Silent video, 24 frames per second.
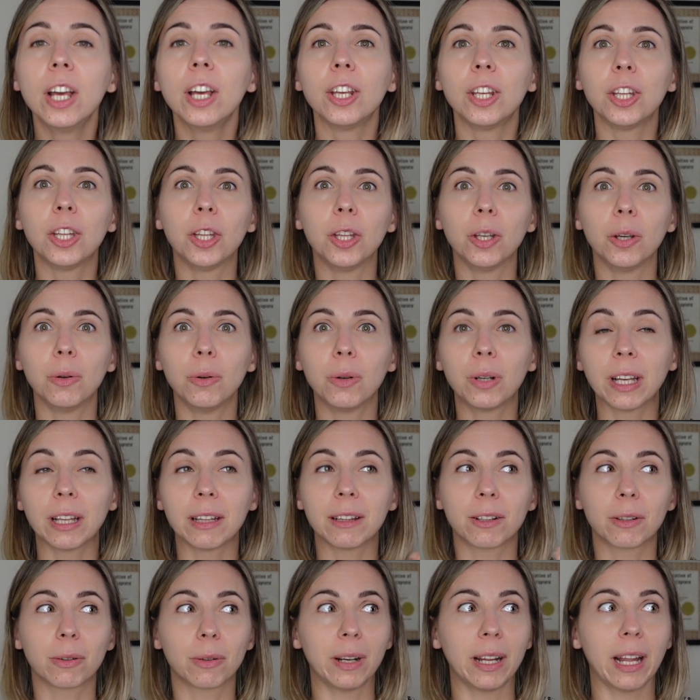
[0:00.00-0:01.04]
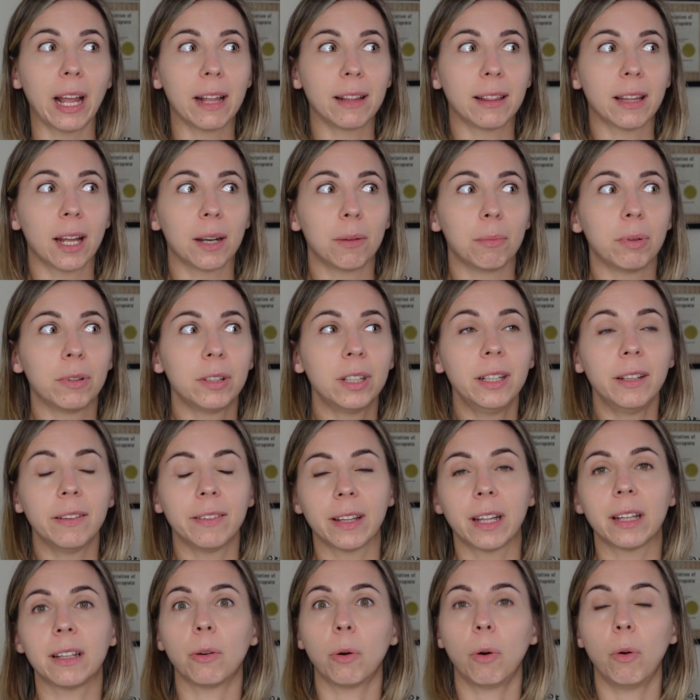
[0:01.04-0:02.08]
you can create that belief
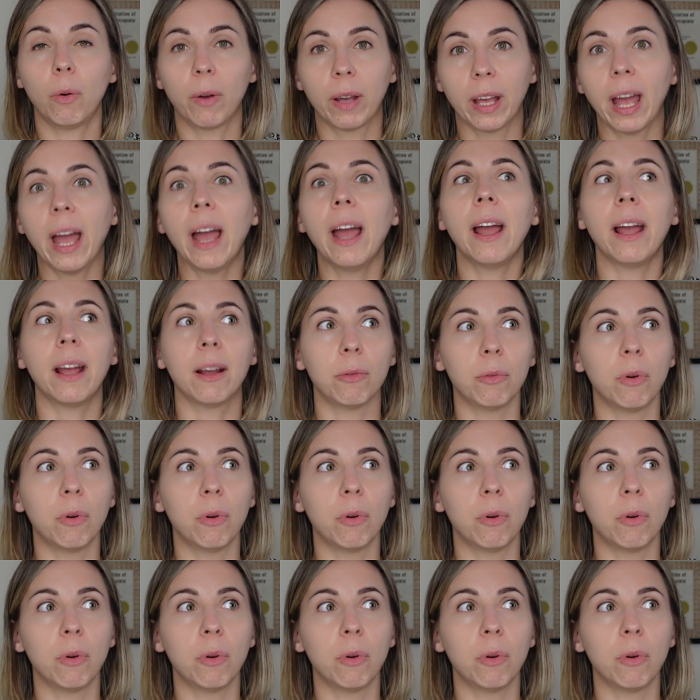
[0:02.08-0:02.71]
that, okay,